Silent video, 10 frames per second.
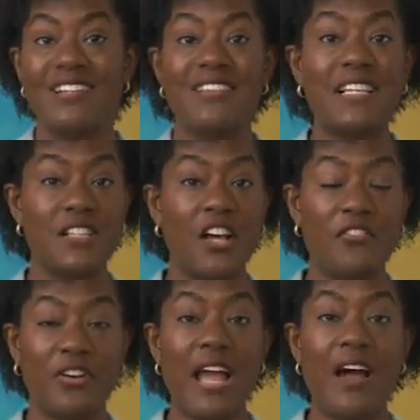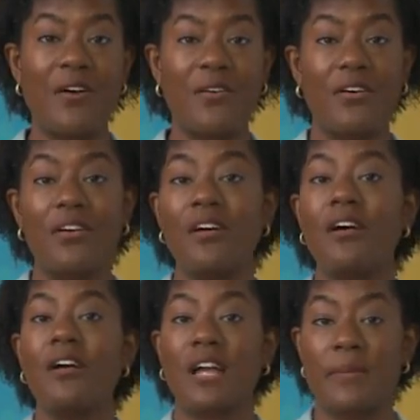That's all for now.
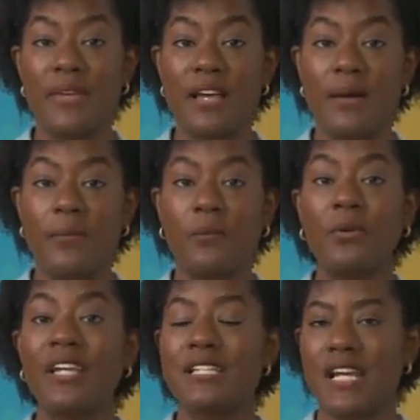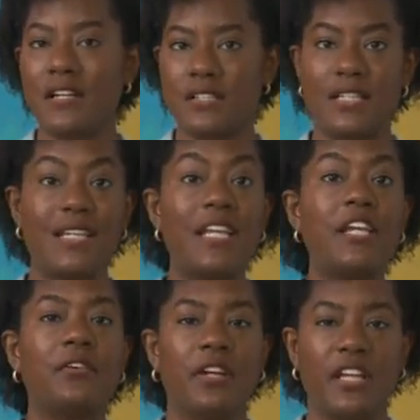Coming up, we'll get down to the
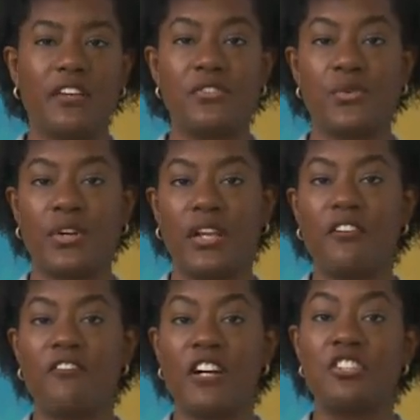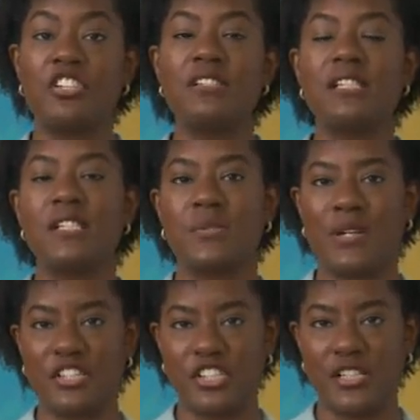nitty-gritty of sorting functions and
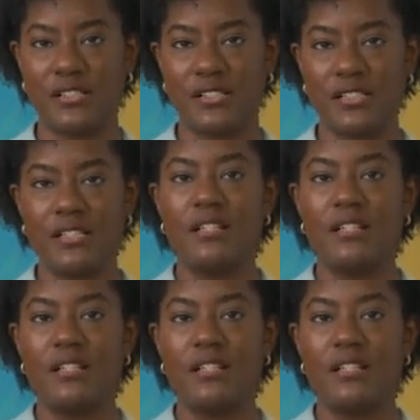spreadsheets.